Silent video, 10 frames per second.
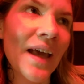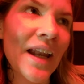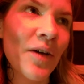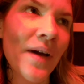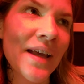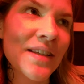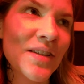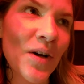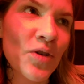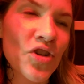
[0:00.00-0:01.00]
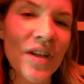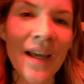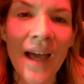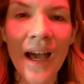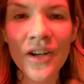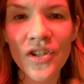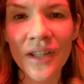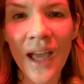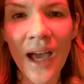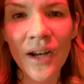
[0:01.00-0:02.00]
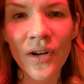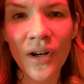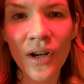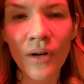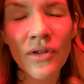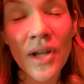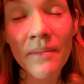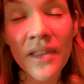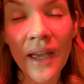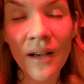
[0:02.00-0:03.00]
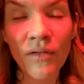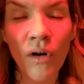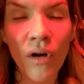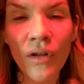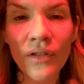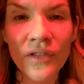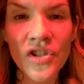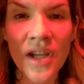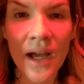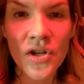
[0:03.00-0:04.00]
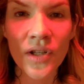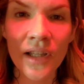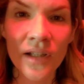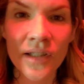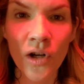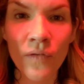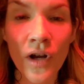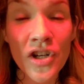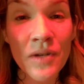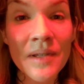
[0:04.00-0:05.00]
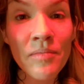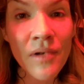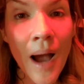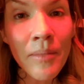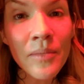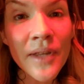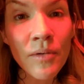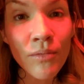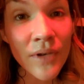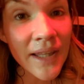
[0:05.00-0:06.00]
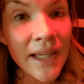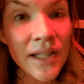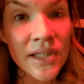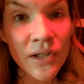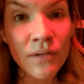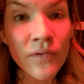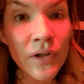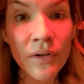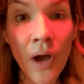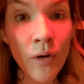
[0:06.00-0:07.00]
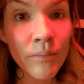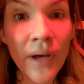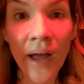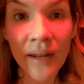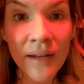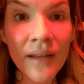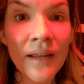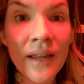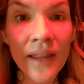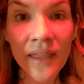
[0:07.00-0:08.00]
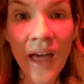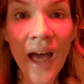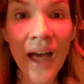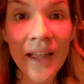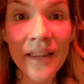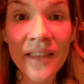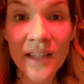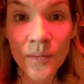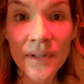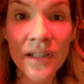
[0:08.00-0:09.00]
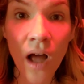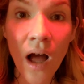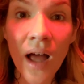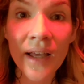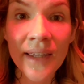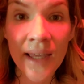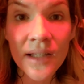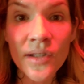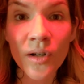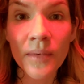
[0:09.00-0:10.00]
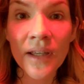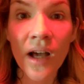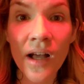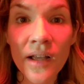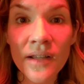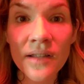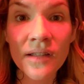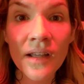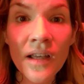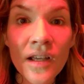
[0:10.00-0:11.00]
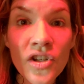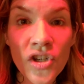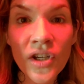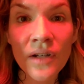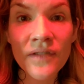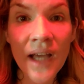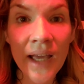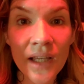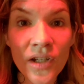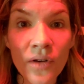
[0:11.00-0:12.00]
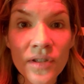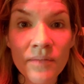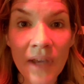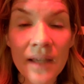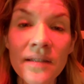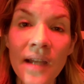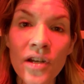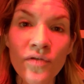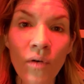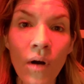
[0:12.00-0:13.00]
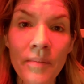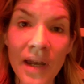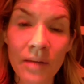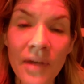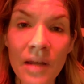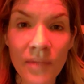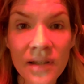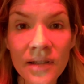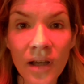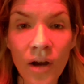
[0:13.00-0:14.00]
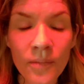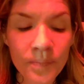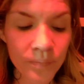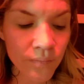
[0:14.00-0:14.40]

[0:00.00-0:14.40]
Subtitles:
Anyway, so she actually had her, which I'm thankful, she actually looked it over. She was probably really concerned for her own butt that this was not cancer because she could have diagnosed me as stage 4 many, many months ago.